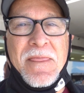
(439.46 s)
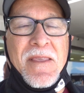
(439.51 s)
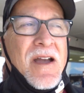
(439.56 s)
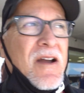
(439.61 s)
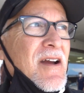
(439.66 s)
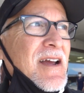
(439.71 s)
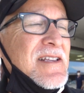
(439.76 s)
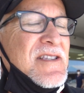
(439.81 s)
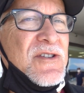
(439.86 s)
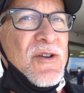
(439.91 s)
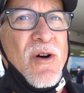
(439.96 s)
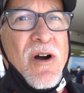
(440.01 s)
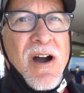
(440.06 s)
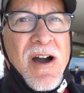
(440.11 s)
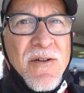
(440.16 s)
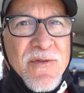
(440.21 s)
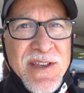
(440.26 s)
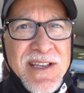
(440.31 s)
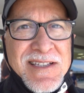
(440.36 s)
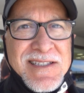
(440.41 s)
All right, so
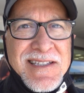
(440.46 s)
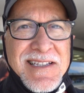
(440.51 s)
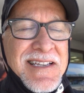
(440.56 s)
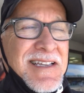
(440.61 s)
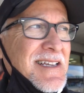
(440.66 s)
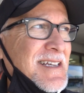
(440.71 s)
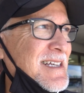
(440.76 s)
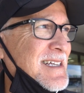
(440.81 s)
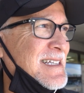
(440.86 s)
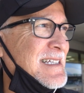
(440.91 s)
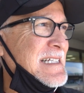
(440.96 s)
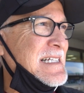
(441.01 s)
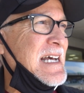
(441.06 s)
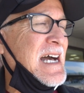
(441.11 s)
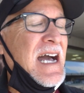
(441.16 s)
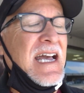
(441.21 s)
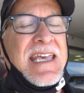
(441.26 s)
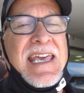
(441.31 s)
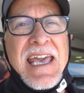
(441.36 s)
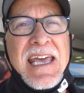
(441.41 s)
obviously,
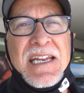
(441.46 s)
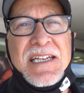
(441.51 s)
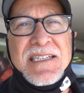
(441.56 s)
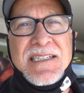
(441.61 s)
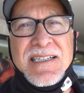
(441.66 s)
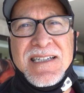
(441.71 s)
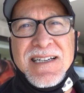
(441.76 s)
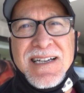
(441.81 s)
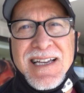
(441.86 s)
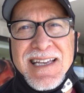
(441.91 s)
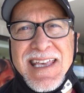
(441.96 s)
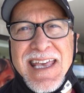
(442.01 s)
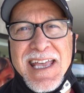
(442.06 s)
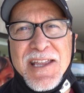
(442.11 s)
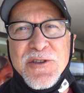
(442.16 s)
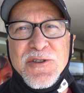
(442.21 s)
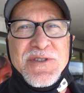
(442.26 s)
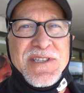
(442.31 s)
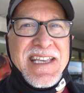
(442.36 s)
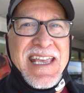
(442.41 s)
I
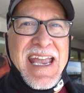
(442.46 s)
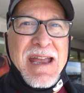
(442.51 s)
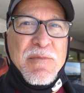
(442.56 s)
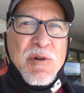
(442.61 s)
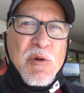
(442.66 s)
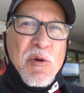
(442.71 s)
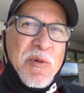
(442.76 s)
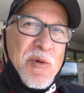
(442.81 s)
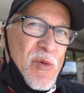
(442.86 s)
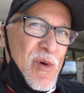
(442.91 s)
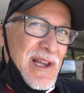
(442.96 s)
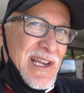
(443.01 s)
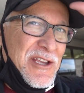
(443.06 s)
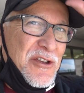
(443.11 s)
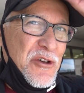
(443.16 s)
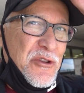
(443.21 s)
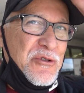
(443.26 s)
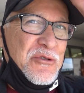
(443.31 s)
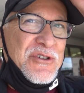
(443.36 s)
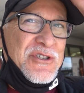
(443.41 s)
can't use the camera while I
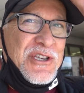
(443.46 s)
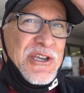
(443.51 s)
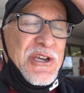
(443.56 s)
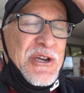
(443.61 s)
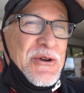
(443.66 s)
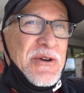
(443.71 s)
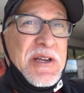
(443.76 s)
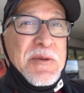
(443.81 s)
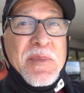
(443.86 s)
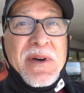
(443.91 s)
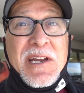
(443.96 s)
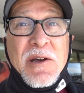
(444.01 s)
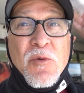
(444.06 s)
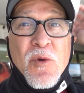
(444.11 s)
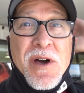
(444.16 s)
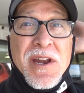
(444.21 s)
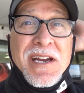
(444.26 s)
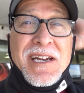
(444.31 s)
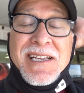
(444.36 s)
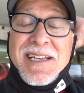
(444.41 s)
go through security, but I
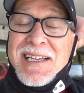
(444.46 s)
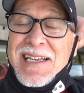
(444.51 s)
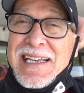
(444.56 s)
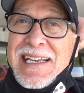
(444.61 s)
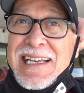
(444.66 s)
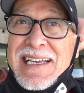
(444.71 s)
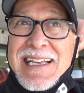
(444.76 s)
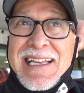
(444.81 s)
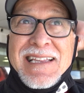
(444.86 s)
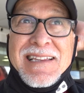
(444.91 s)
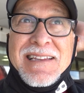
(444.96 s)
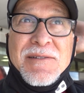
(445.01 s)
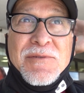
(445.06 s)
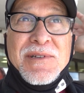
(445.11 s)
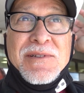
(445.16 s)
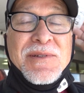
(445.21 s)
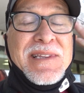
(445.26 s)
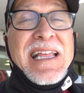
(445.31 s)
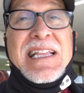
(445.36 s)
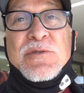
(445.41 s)
wanted to.
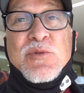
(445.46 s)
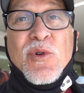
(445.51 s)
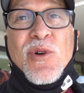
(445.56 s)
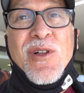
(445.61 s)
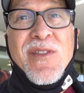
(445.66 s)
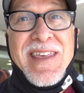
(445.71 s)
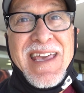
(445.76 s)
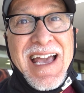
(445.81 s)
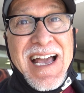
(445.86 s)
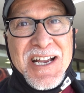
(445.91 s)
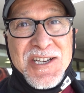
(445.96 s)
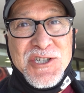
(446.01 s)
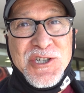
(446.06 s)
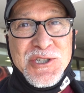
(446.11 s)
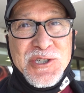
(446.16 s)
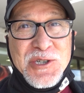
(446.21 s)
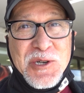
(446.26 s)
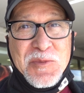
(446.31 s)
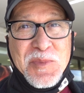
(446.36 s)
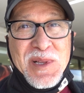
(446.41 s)
Well, that's where all the
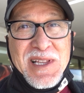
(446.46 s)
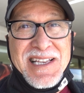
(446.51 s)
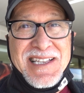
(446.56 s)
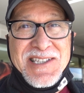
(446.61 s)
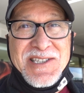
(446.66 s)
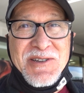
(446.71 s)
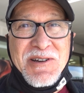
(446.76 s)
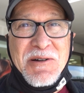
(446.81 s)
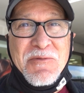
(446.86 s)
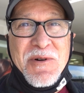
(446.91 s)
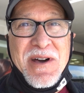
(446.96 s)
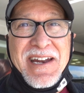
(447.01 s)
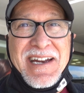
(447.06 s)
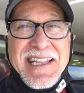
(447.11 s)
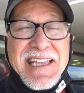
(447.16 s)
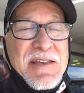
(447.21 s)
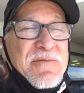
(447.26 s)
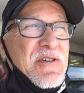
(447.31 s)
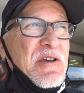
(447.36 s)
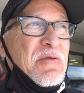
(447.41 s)
action took place, so I wanted to
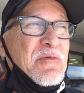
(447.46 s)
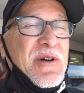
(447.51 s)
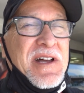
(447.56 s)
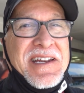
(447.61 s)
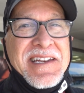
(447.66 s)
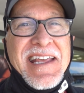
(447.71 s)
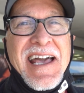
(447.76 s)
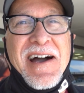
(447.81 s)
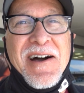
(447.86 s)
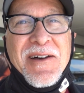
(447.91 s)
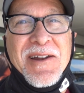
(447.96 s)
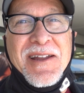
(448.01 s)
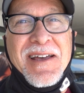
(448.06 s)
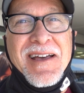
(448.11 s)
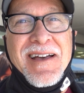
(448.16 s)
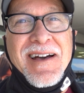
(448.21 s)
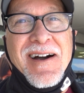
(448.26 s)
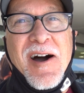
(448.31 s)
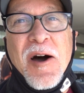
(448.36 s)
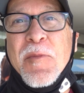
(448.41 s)
give you a rundown
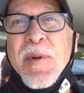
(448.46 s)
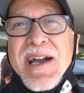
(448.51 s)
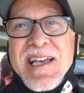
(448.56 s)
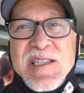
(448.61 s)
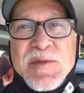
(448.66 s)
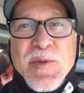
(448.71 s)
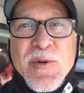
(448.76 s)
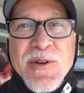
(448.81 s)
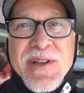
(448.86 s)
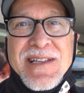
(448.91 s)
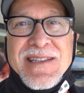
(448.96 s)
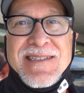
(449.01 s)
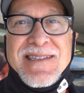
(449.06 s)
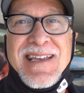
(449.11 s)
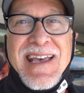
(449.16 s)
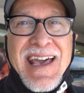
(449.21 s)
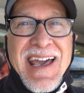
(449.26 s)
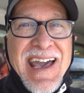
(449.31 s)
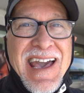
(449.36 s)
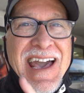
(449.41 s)
on my experience
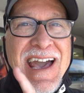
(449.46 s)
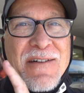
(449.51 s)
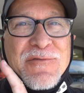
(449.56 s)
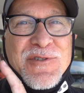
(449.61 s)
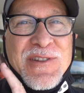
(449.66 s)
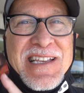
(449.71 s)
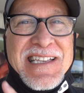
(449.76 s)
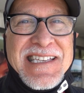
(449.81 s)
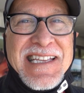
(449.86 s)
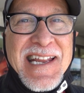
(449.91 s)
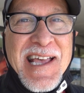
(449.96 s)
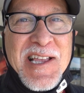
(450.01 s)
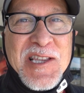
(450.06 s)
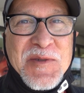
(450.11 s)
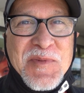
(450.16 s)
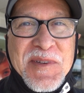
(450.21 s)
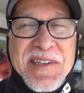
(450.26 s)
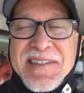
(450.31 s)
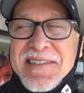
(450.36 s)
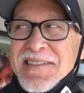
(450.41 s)
after this
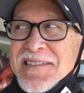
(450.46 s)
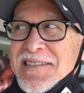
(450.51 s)
announcement.